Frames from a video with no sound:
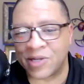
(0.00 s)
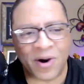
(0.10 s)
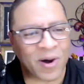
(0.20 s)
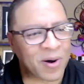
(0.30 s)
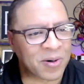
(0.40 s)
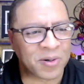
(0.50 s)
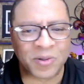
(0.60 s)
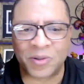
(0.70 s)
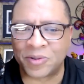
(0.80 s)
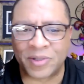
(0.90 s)
your
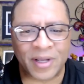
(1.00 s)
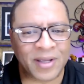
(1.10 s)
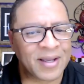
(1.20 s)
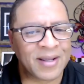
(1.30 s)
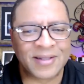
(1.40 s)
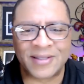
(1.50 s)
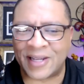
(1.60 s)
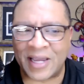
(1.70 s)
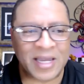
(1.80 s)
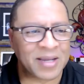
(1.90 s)
whole
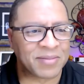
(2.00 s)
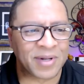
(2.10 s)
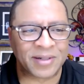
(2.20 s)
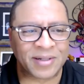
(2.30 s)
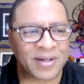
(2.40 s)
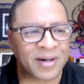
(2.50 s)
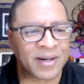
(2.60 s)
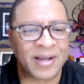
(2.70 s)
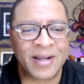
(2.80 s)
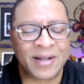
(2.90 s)
team,
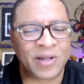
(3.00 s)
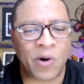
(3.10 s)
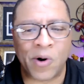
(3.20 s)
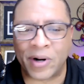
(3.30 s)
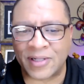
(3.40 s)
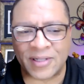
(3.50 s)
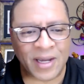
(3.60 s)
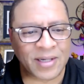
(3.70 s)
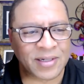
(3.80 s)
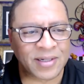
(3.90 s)
the
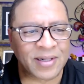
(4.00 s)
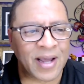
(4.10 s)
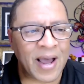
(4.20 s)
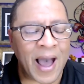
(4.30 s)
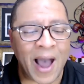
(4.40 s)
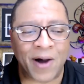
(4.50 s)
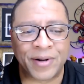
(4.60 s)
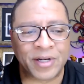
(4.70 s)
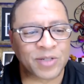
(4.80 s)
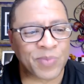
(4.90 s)
organization, how
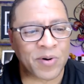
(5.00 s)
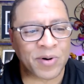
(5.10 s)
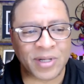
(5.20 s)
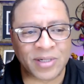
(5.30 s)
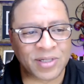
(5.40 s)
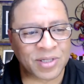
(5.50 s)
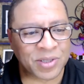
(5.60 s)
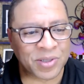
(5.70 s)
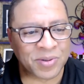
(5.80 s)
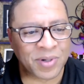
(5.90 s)
they're spoken
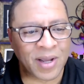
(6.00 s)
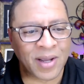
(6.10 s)
to,